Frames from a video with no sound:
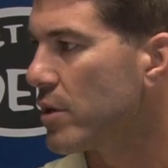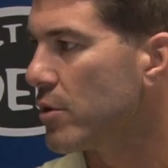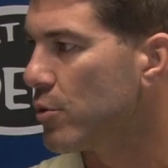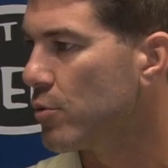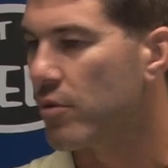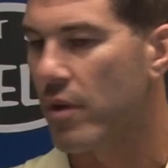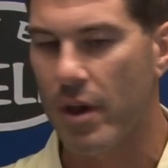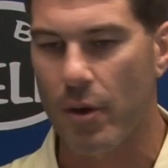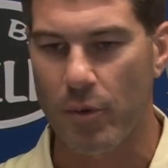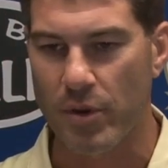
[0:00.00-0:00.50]
knew
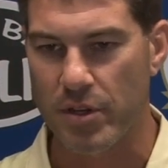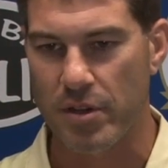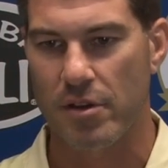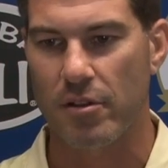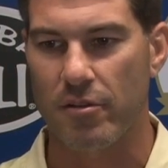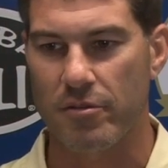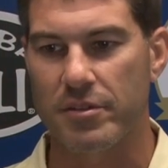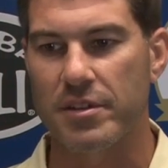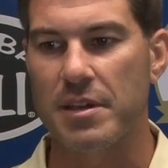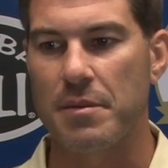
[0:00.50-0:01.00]
that. We tell
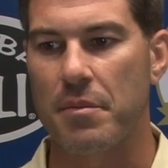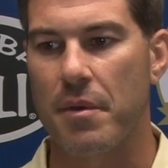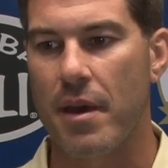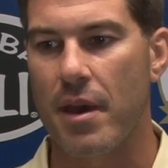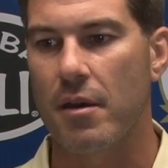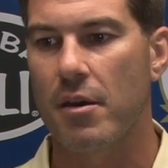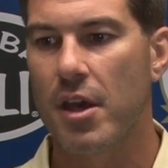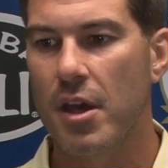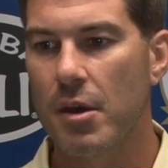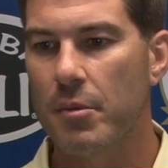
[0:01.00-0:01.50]
our team
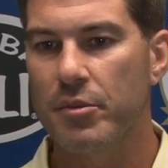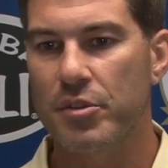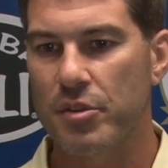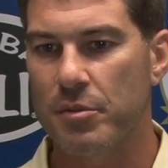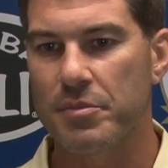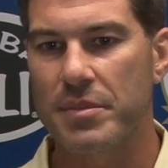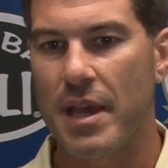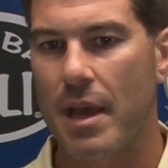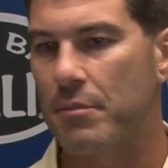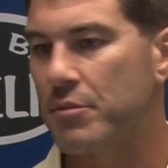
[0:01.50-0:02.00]
that.
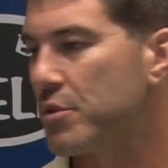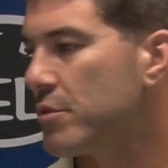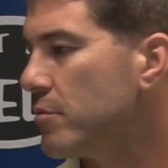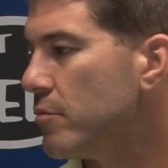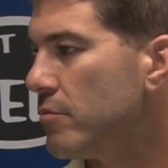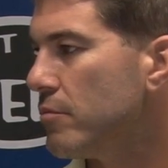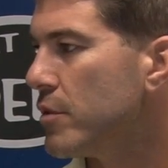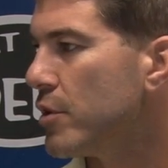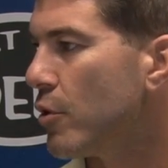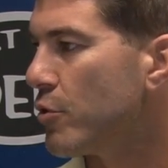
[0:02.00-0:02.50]
Sometimes you
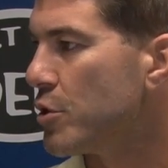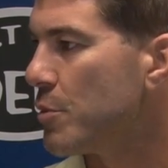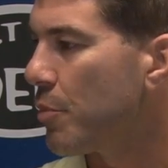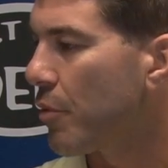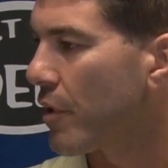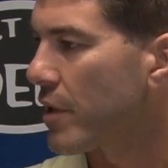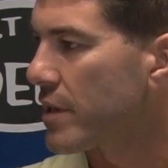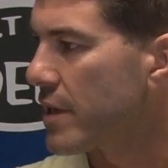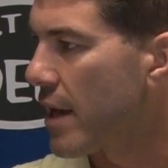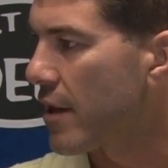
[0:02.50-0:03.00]

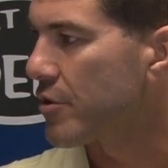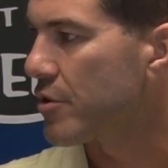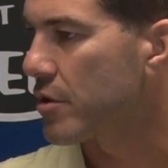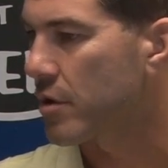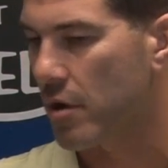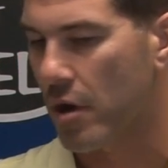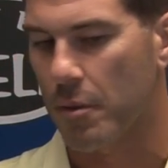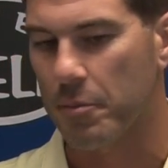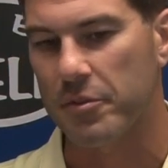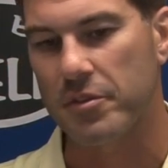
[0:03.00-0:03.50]
play down your
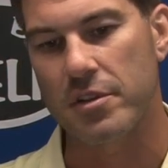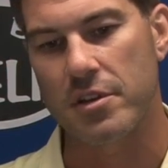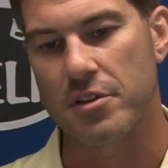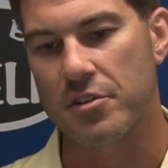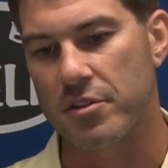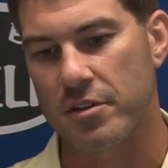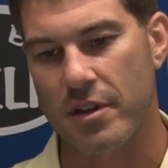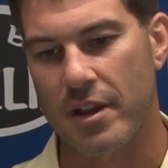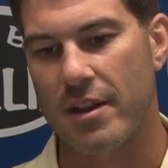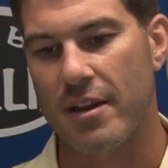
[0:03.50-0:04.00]

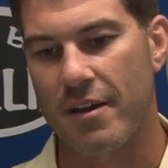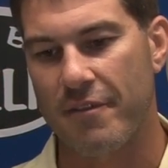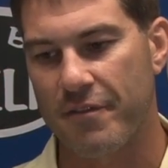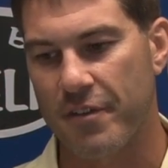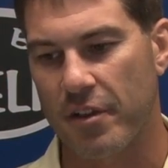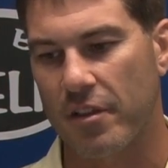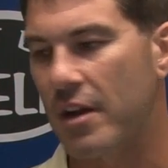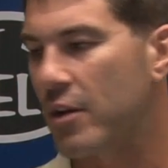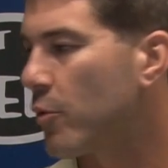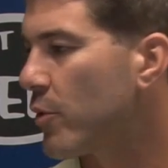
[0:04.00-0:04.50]
competition. I
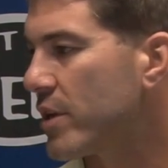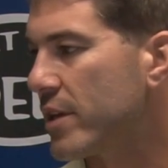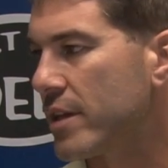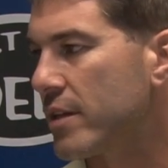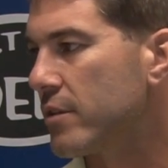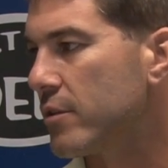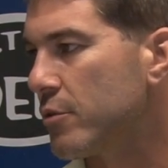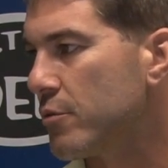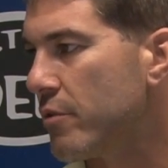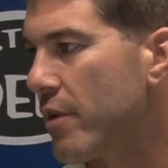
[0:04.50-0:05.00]
felt like we
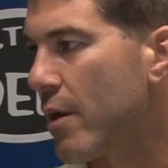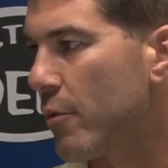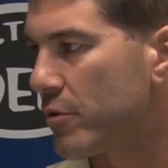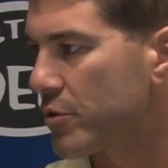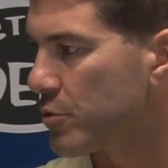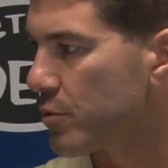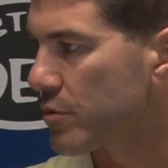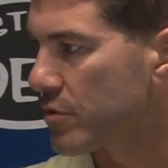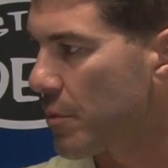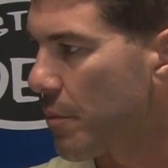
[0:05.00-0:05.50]
didn't do that,
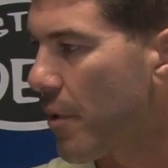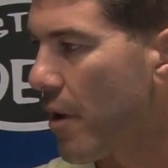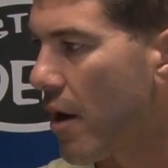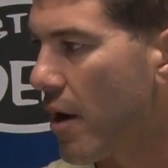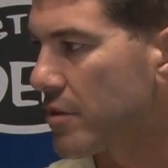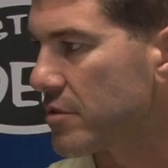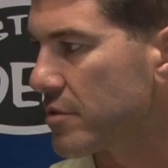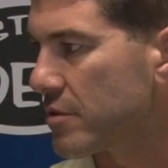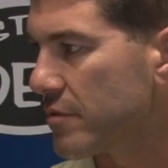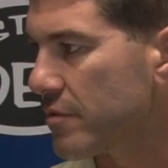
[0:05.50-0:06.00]
which was a
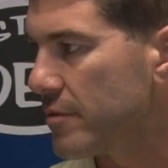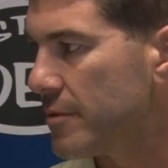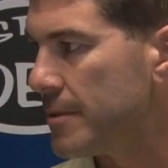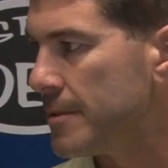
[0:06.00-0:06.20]
positive.